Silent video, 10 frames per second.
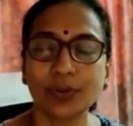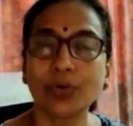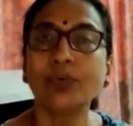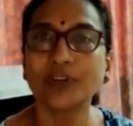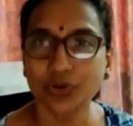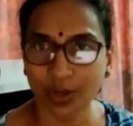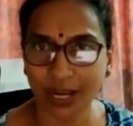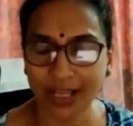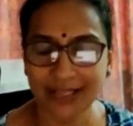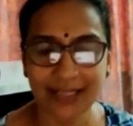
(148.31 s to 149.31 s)
through
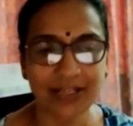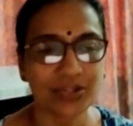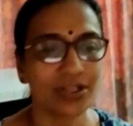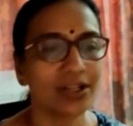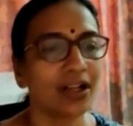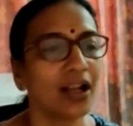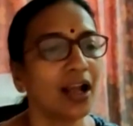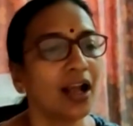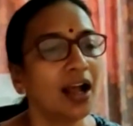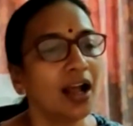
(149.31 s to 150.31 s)
visualization.
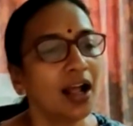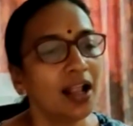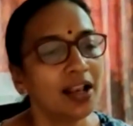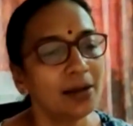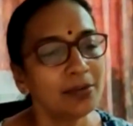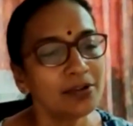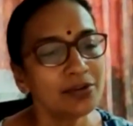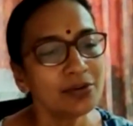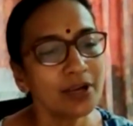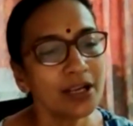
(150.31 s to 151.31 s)
Number
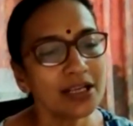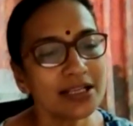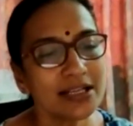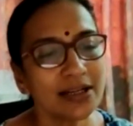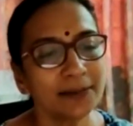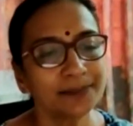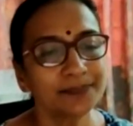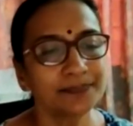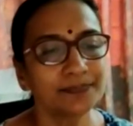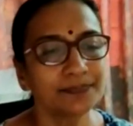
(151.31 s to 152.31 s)
2 is
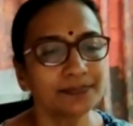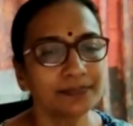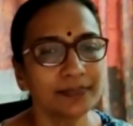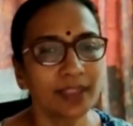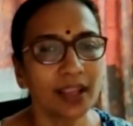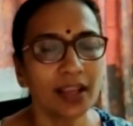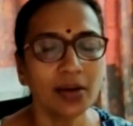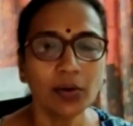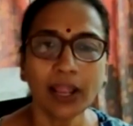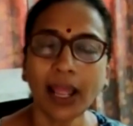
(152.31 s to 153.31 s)

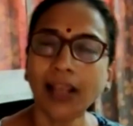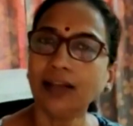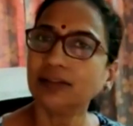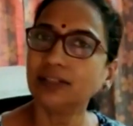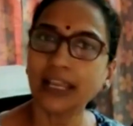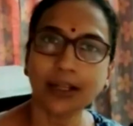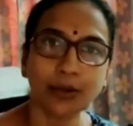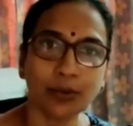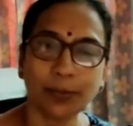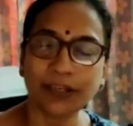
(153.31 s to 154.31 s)
you can take
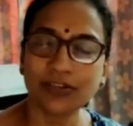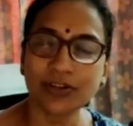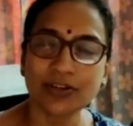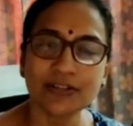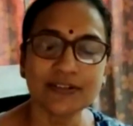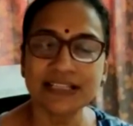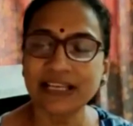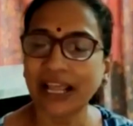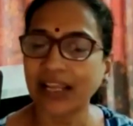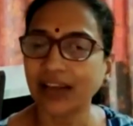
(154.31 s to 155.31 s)
2 pictures with
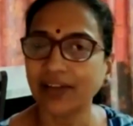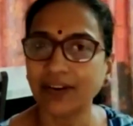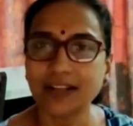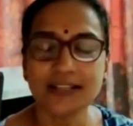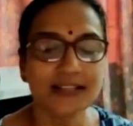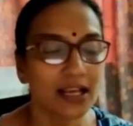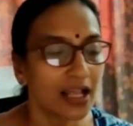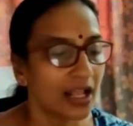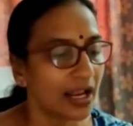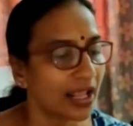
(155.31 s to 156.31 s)
slight difference,
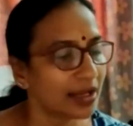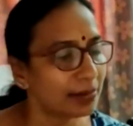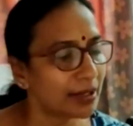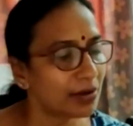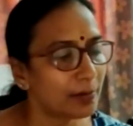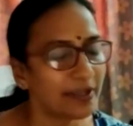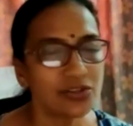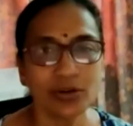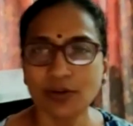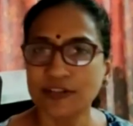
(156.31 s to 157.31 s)
like bigger
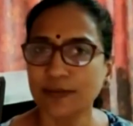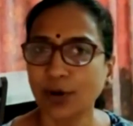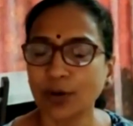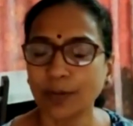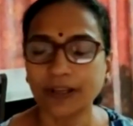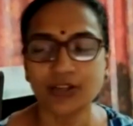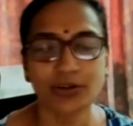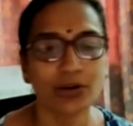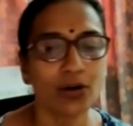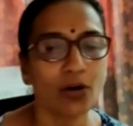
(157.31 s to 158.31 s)
picture, smaller
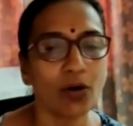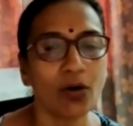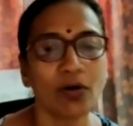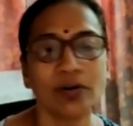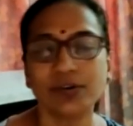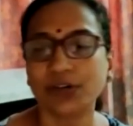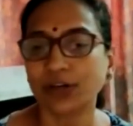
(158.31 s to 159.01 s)
picture, or